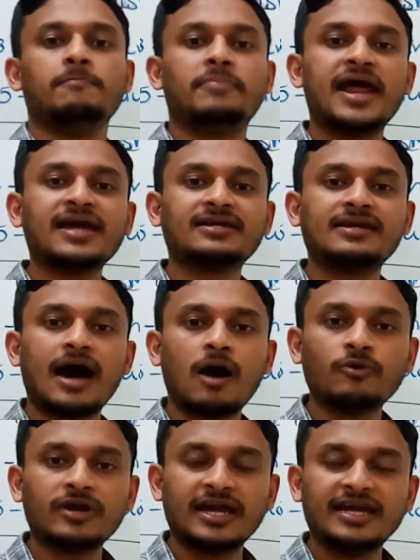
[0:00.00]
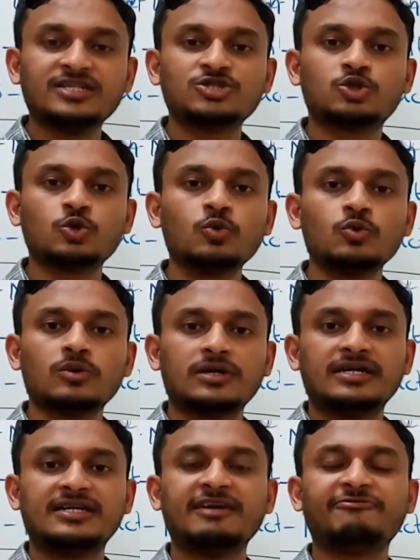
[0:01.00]
break down
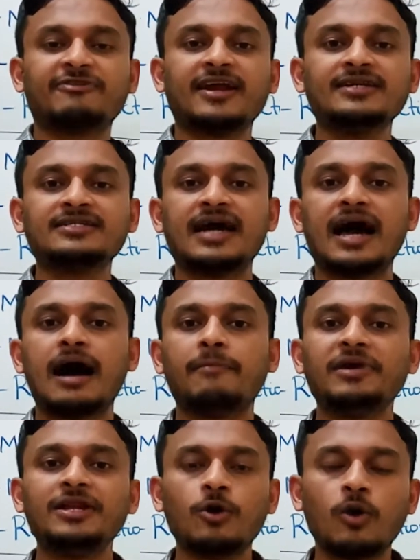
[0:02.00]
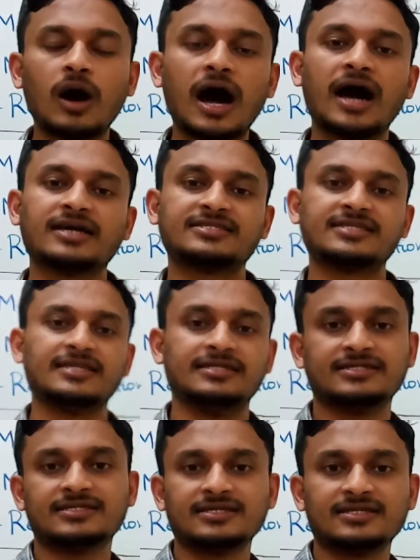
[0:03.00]
into different amino
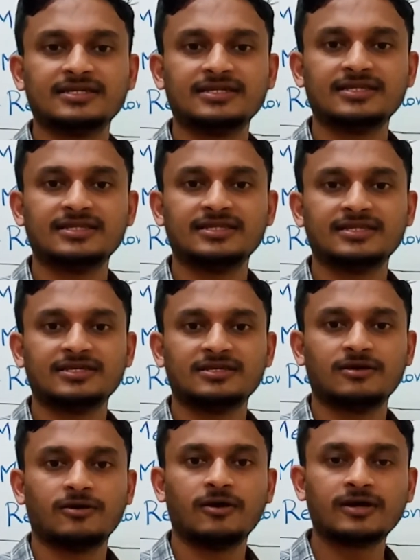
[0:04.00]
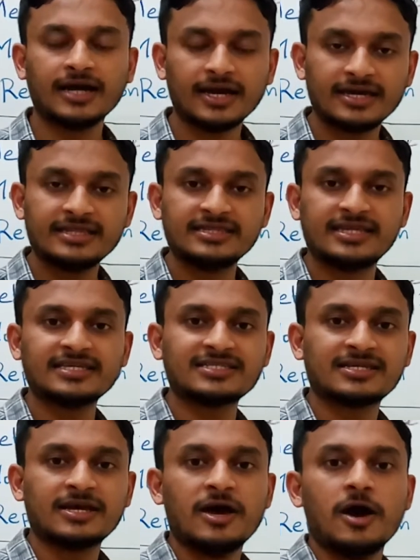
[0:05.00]
acids. Okay, in
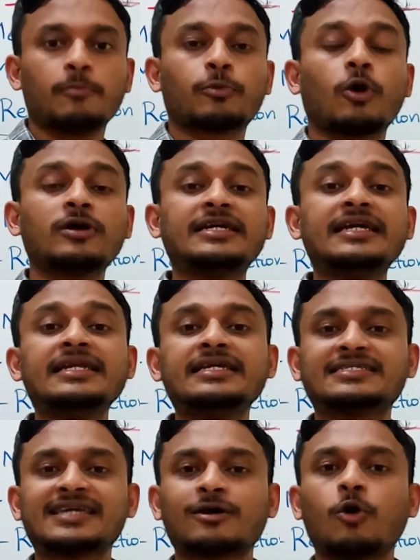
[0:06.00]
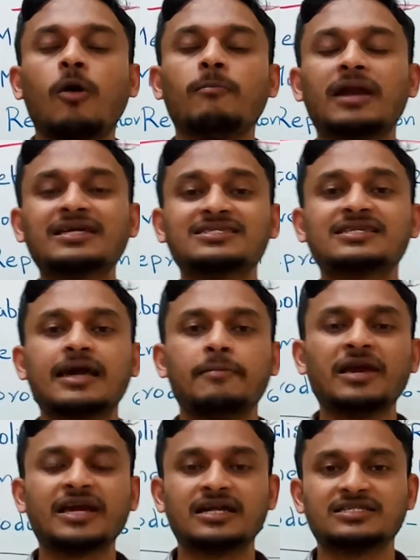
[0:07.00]
this, protein is a complex
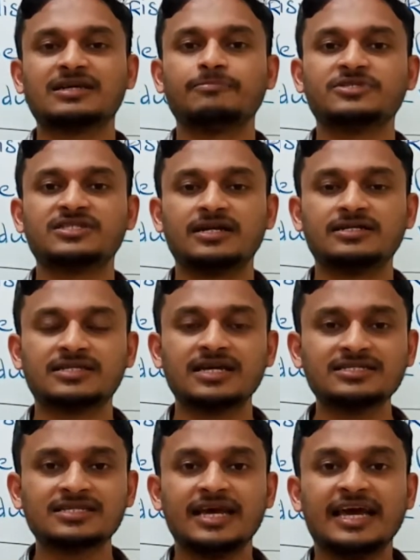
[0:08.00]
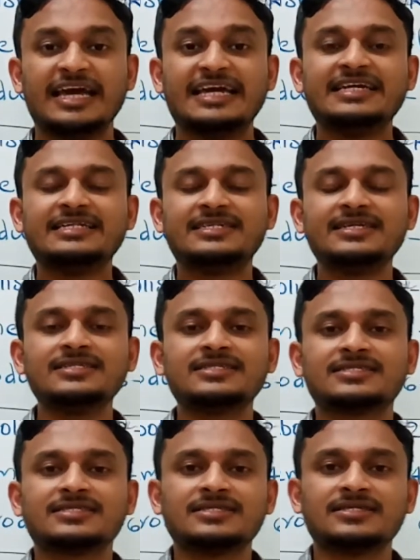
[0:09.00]
chemical substances. It
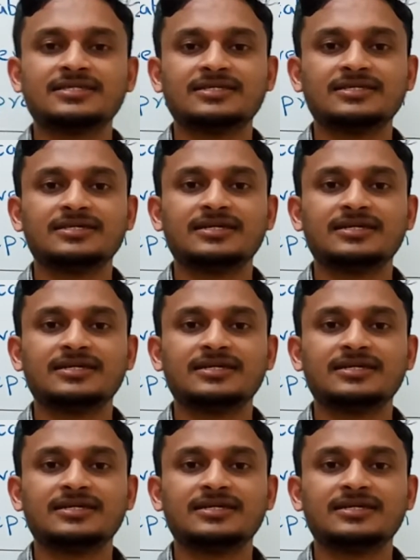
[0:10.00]
is